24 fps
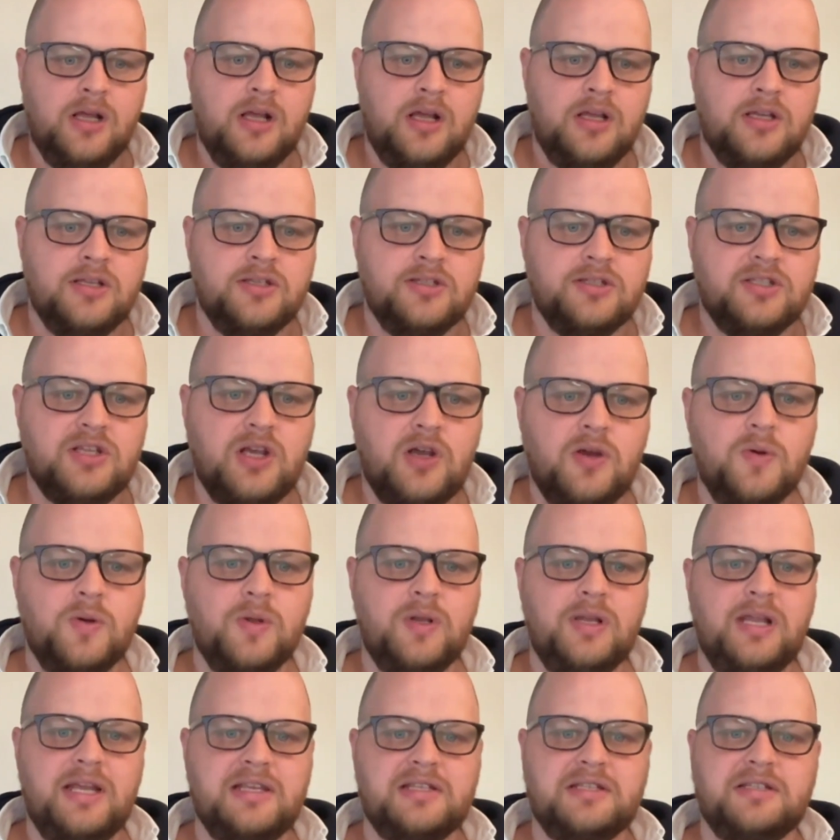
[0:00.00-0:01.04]
So
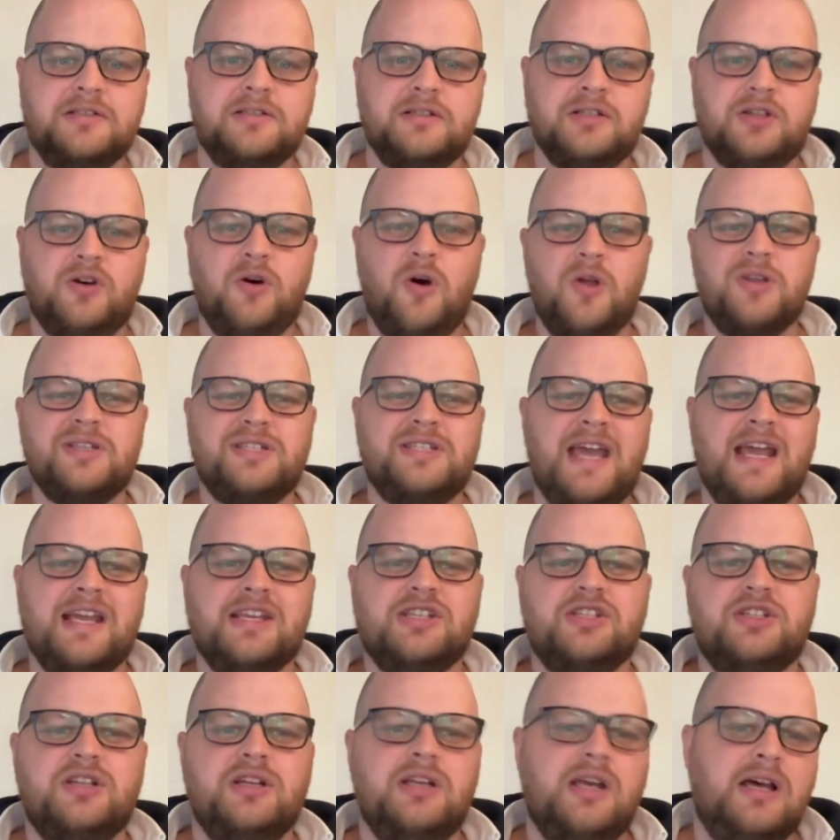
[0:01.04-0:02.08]
let's
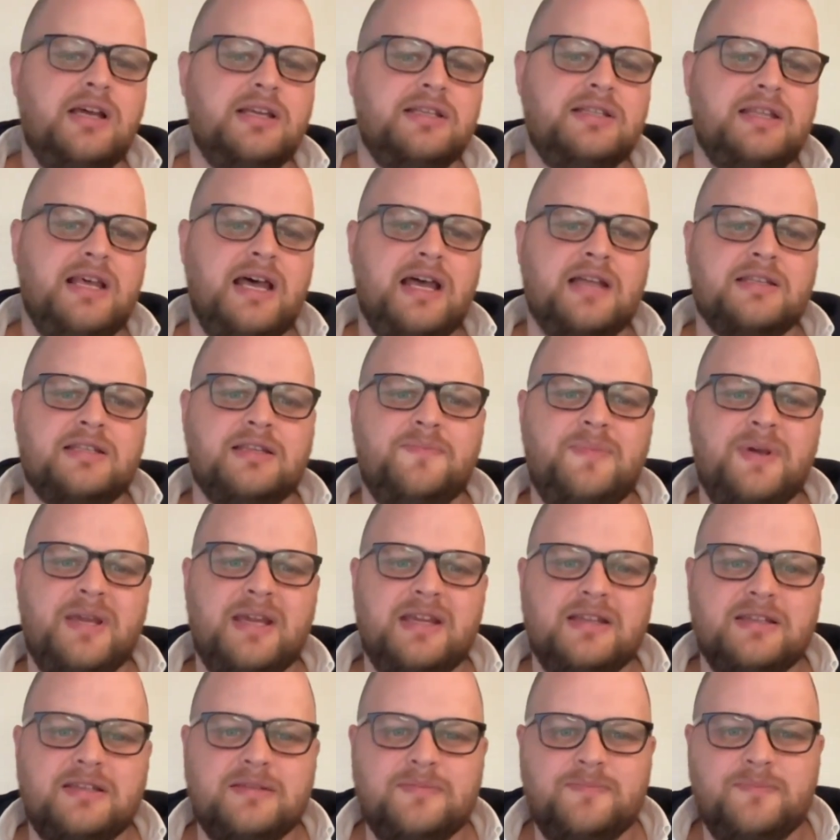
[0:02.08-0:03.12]
contextualize that a
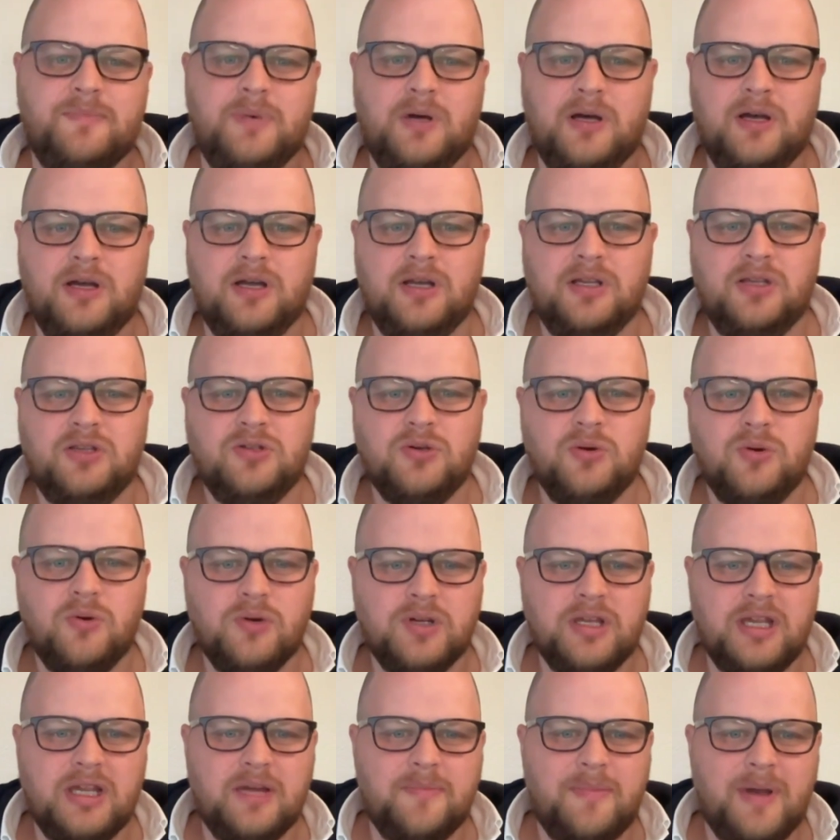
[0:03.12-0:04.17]
bit by
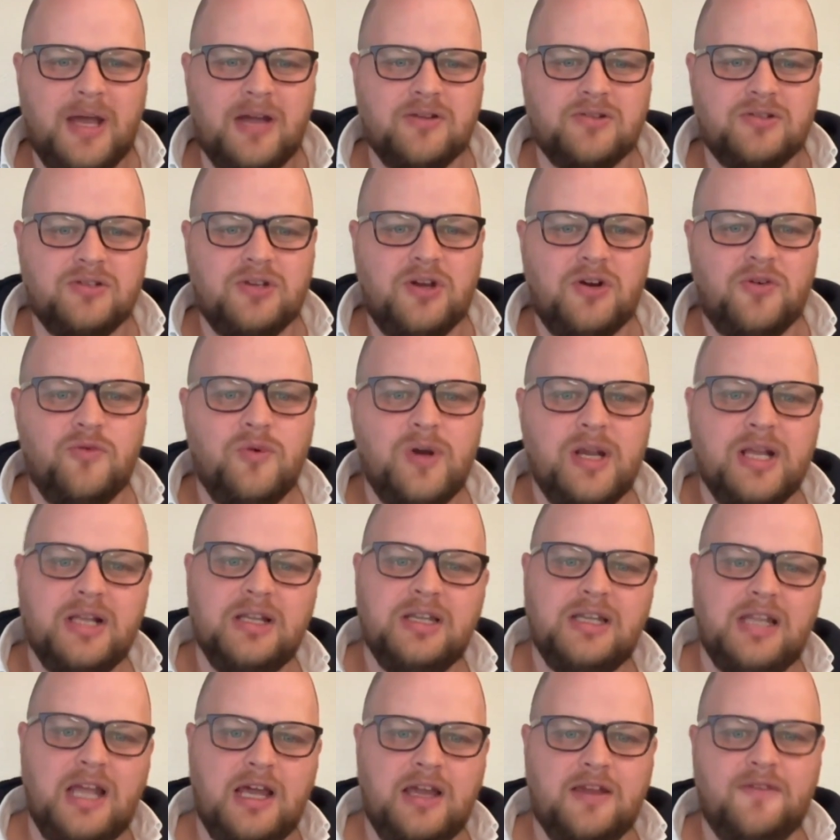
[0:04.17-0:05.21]
talking about a real
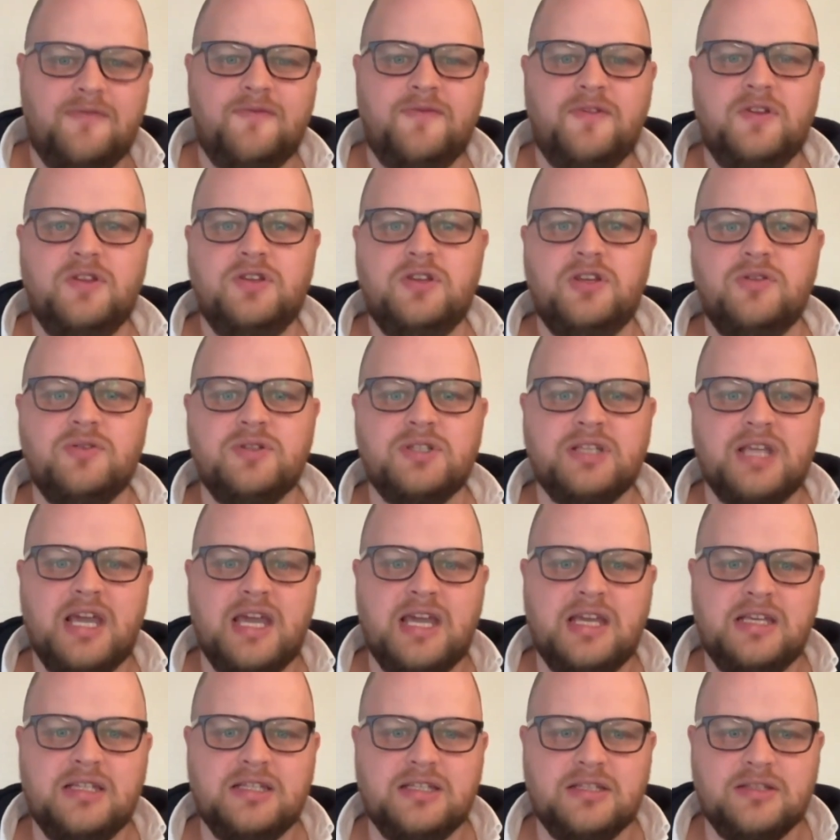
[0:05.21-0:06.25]
life use
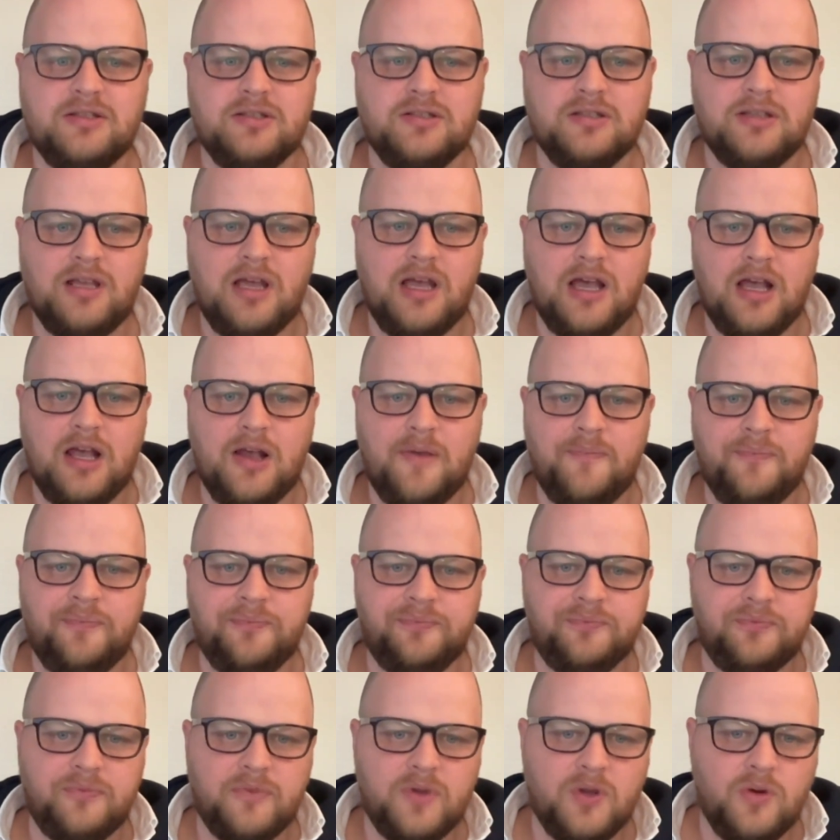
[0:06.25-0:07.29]
case.
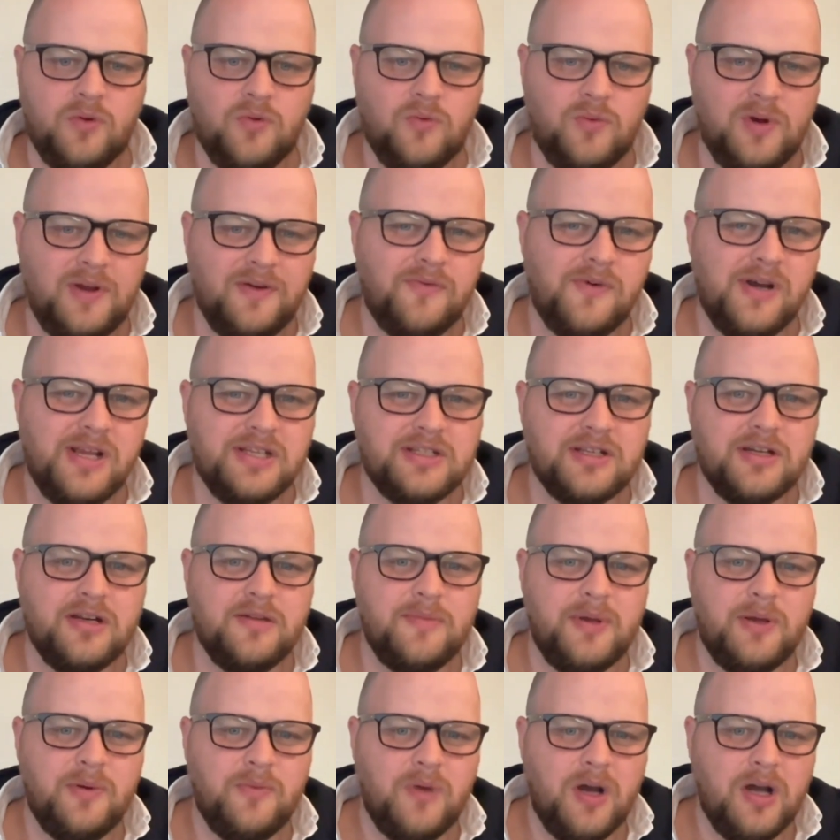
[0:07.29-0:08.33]
We've recently
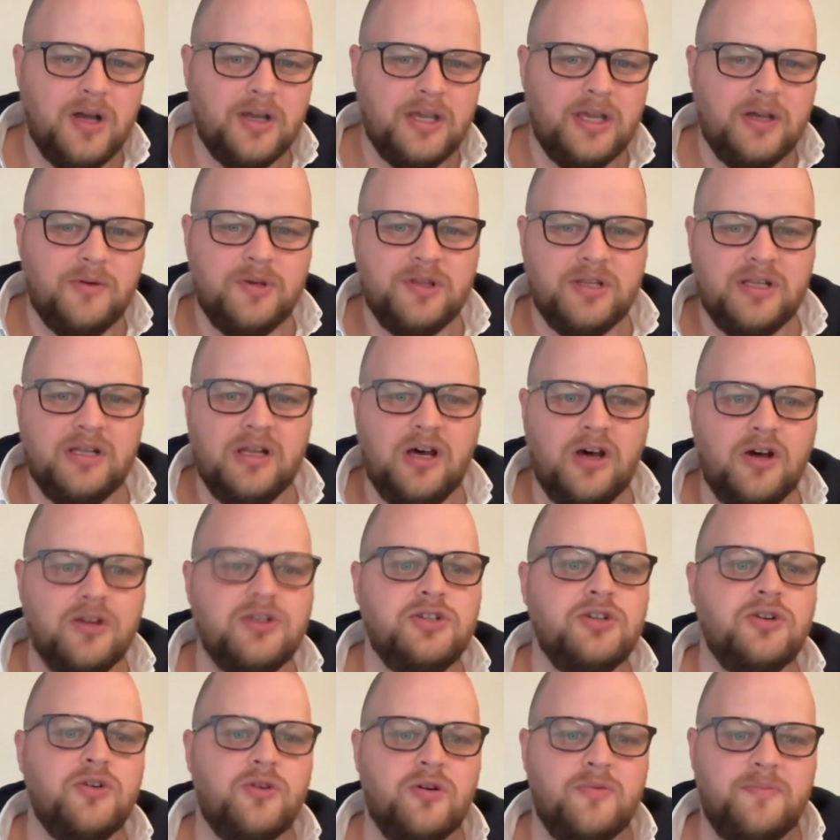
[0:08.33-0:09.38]
been working with a large
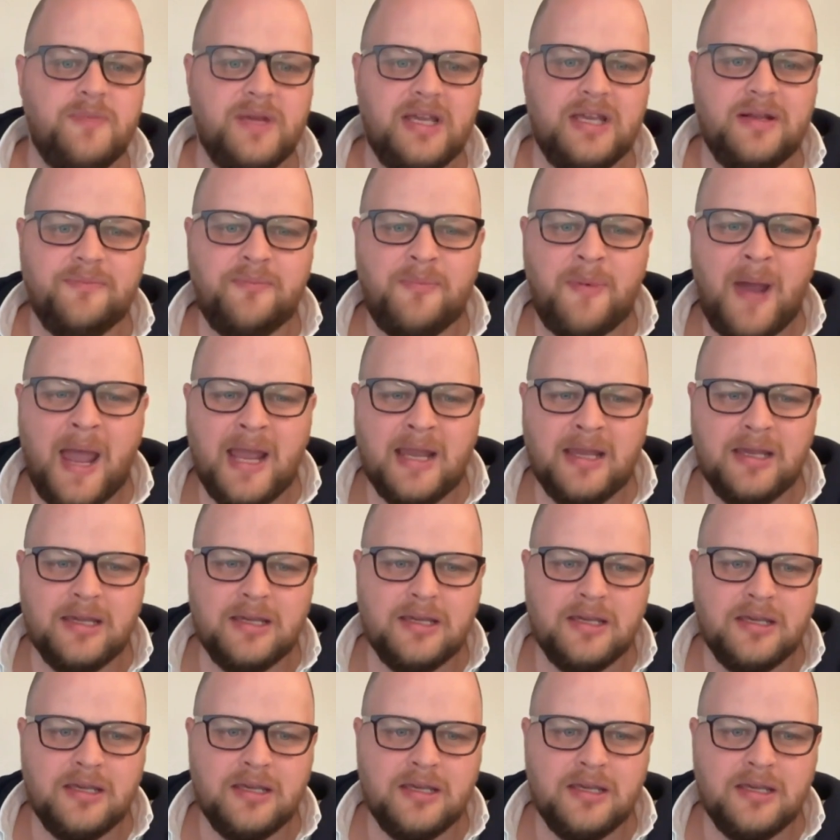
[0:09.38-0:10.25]
European bank.